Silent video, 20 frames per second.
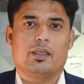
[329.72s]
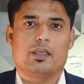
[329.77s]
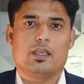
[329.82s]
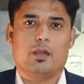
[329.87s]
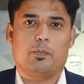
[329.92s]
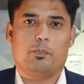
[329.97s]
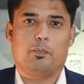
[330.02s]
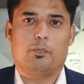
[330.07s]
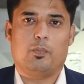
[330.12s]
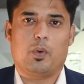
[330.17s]

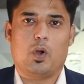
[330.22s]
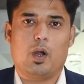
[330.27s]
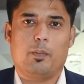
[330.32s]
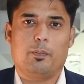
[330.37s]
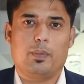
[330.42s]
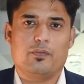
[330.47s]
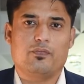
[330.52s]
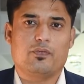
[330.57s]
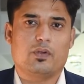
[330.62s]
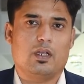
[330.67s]
A
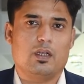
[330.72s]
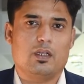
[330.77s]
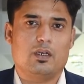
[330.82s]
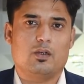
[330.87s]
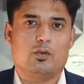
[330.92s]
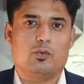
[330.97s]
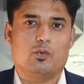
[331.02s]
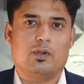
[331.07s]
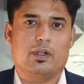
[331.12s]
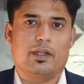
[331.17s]
pop of
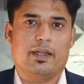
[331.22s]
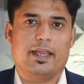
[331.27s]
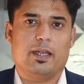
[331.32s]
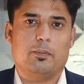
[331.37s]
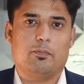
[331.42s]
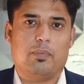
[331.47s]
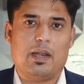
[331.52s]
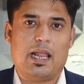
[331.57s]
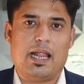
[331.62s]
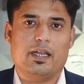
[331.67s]
color would
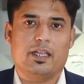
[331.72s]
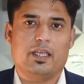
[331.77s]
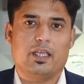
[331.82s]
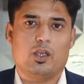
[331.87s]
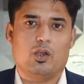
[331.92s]
need planning